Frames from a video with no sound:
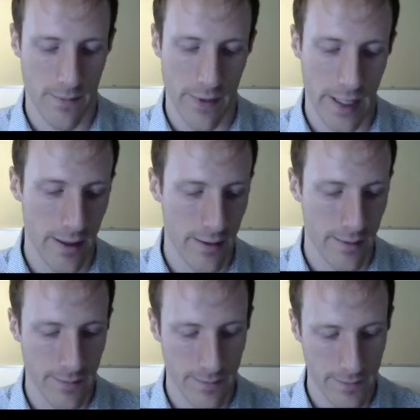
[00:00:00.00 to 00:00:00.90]
v.
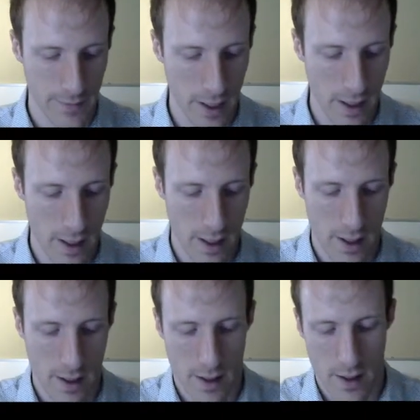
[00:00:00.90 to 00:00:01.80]

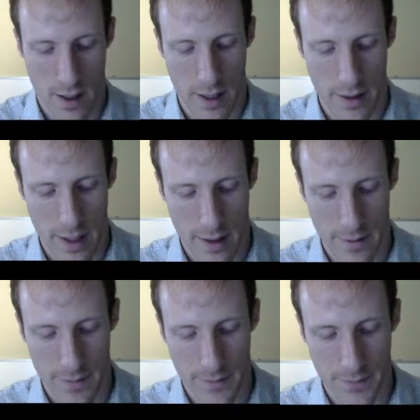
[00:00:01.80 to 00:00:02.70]
And
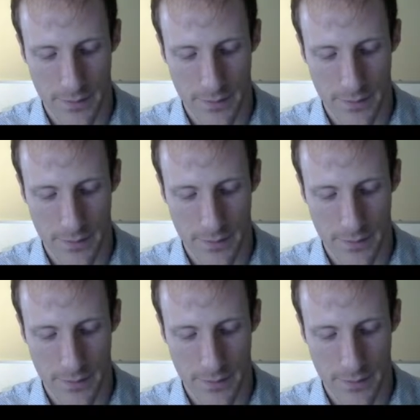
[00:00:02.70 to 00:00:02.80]
then